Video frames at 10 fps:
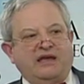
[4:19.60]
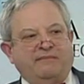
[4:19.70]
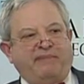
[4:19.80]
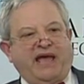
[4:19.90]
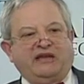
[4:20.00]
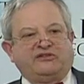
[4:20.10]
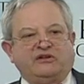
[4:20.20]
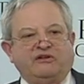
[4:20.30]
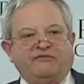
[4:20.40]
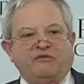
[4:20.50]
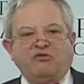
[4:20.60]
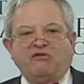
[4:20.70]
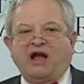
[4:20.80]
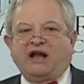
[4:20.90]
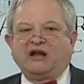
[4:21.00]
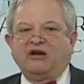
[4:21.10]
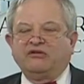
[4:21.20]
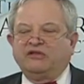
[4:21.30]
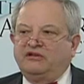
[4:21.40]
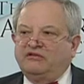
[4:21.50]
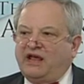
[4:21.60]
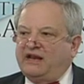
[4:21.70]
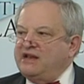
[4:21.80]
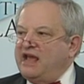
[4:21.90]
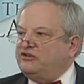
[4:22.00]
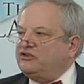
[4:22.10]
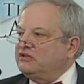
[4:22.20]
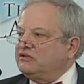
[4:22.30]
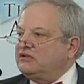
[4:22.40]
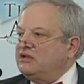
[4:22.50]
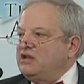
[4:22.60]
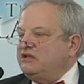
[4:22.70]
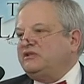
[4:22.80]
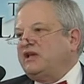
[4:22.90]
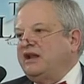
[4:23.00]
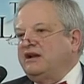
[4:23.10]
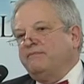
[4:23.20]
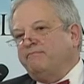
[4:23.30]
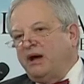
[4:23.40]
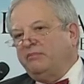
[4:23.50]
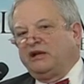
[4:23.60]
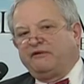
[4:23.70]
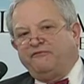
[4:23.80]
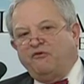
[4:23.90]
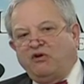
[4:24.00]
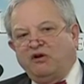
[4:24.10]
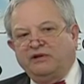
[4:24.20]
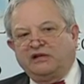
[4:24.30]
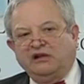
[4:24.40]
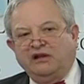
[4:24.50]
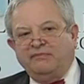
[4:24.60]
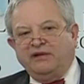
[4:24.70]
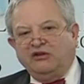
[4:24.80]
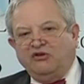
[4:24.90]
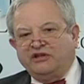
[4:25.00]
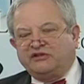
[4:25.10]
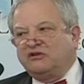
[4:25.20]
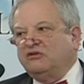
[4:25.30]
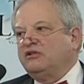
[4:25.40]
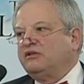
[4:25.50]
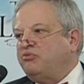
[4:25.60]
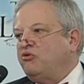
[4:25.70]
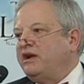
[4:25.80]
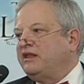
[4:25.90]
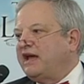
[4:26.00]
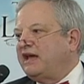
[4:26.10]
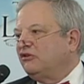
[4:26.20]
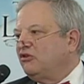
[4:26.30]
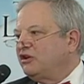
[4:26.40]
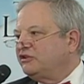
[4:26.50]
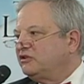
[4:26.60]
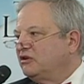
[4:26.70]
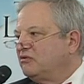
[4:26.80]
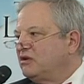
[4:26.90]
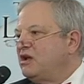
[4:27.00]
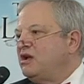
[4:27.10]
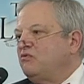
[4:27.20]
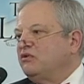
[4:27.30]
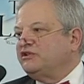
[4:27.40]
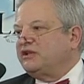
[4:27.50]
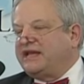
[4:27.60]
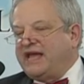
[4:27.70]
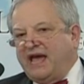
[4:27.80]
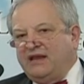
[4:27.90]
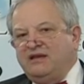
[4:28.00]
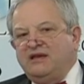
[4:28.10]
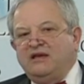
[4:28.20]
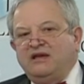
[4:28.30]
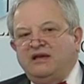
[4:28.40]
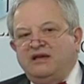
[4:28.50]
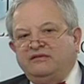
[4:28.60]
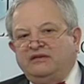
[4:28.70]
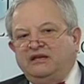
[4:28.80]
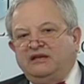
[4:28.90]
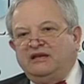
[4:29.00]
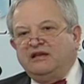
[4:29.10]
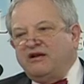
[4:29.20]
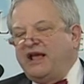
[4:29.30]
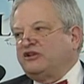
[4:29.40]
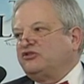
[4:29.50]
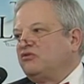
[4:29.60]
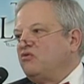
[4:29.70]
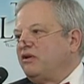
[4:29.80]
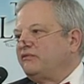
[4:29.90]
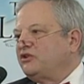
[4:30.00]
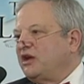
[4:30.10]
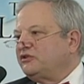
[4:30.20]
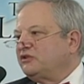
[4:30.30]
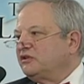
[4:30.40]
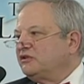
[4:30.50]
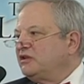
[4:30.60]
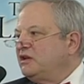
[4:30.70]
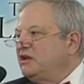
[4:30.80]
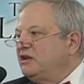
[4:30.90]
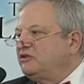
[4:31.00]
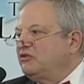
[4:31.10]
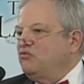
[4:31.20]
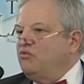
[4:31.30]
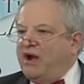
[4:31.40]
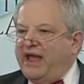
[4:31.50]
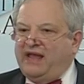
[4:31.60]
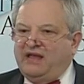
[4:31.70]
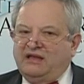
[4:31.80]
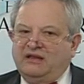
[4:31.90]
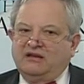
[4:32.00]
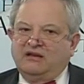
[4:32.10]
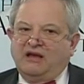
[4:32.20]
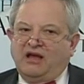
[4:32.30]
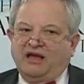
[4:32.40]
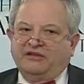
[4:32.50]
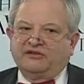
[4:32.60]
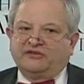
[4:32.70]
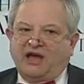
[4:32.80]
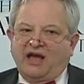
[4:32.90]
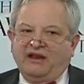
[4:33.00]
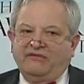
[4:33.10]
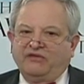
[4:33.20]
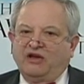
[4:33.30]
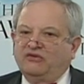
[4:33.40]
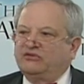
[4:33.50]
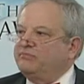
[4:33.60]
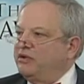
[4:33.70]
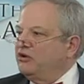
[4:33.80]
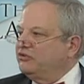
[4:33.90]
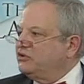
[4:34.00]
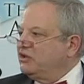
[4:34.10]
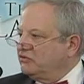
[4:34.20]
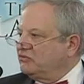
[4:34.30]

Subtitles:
ambassador for Morocco to the United Nations, said in a public forum at Columbia Law School, the point of that lawsuit was to get the International Court of Justice to weigh in on the side of those opposed to